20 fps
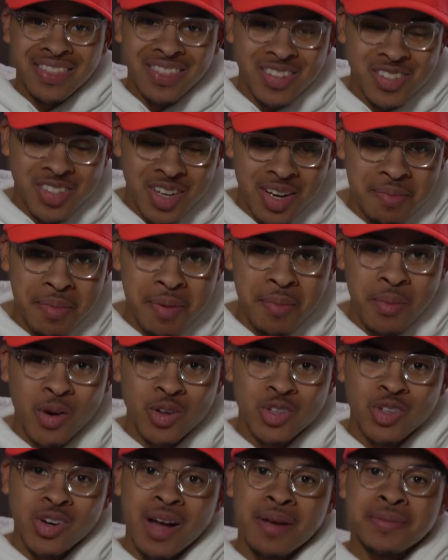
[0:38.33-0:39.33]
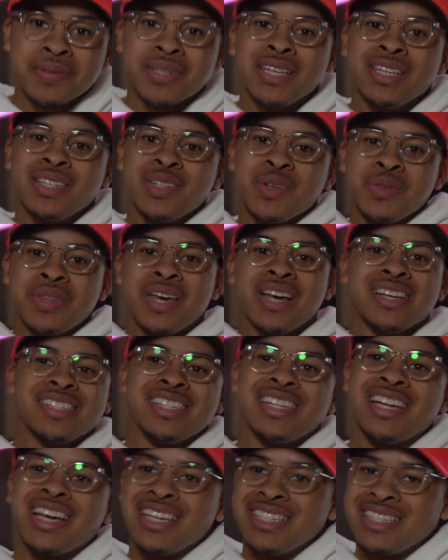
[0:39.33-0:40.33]
there's gonna be more drops in
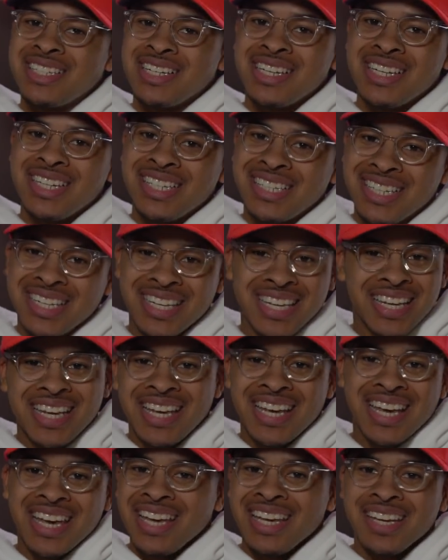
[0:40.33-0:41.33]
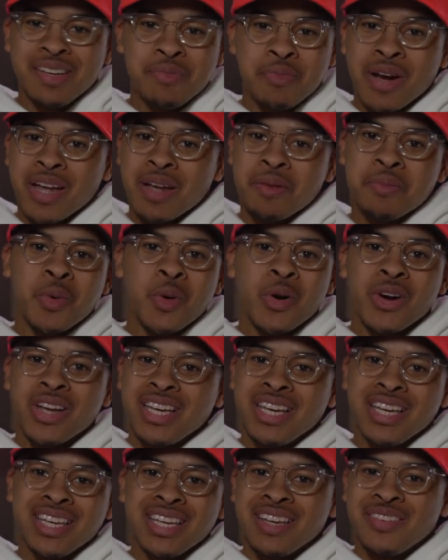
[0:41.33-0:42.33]
2019, and he bringing more
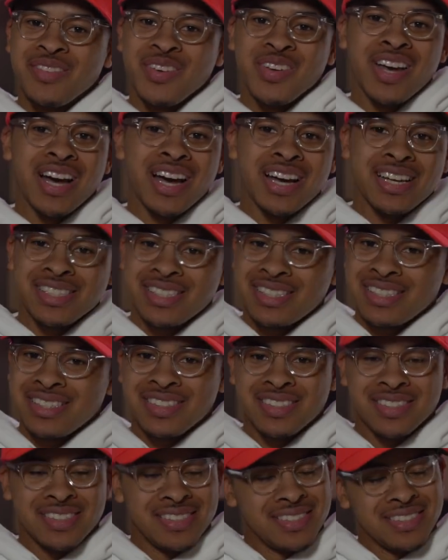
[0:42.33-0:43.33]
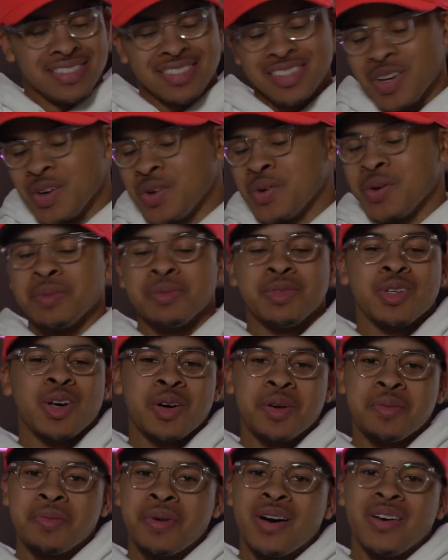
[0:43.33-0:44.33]
heat. If you guys know who I'm
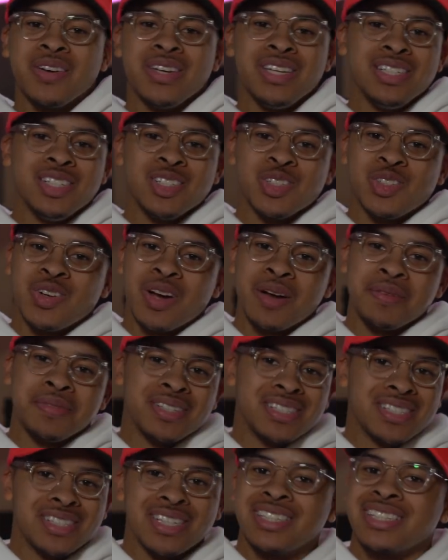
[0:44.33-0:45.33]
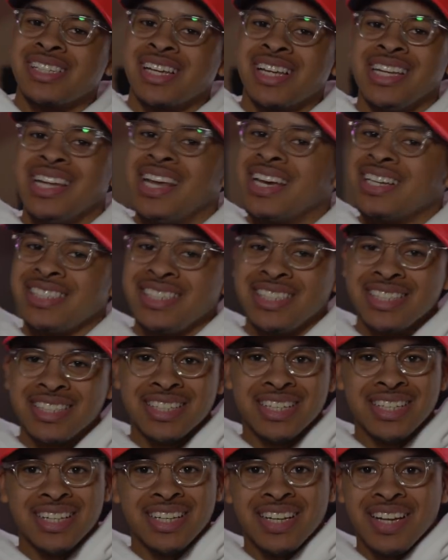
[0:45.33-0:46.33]
talking about, he just dropped the 6th
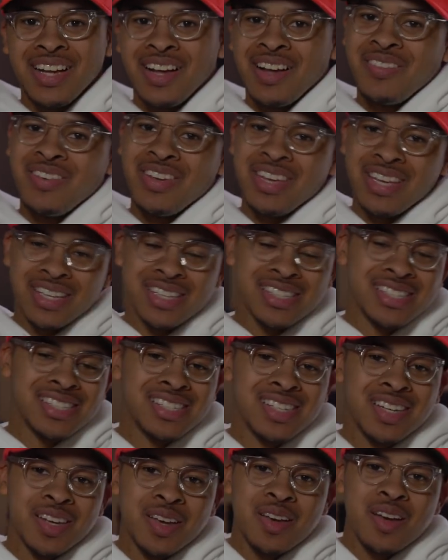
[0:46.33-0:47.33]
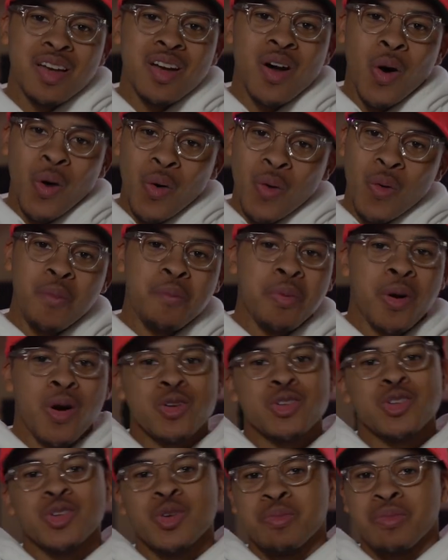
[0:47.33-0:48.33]
collection of his own
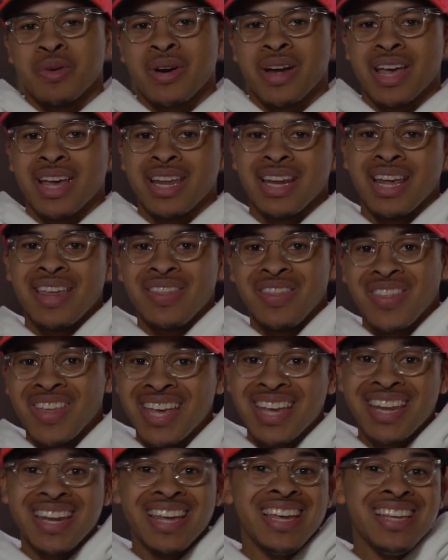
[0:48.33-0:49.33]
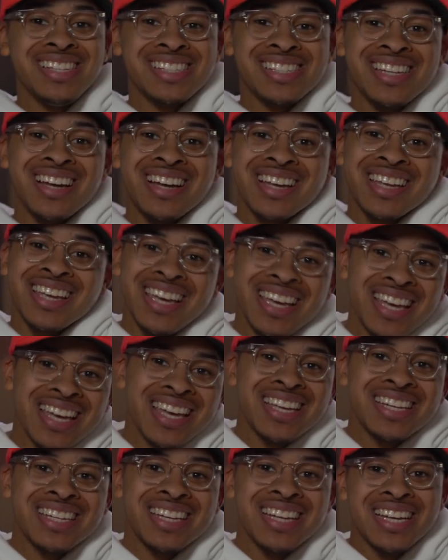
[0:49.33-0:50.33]
personal brand, and then he snuck
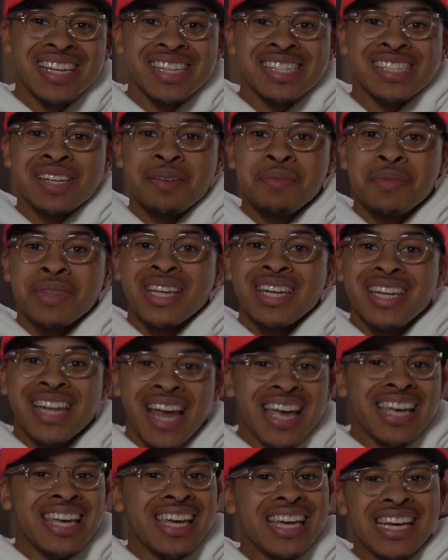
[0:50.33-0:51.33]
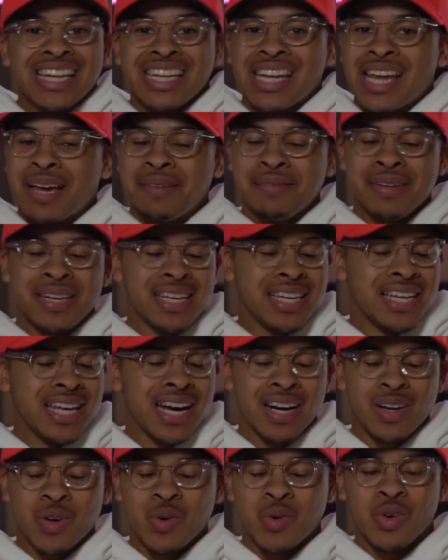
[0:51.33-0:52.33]
in some of the Nike collab that he
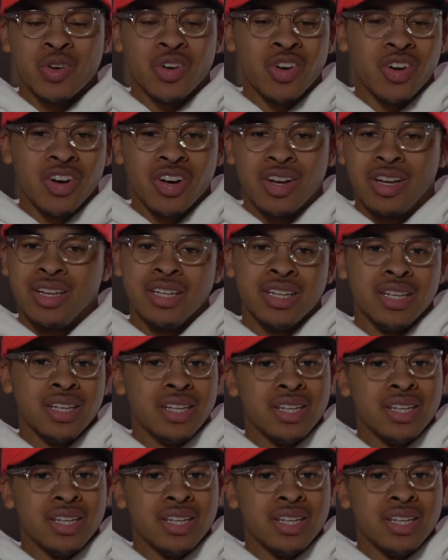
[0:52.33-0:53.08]
got going on.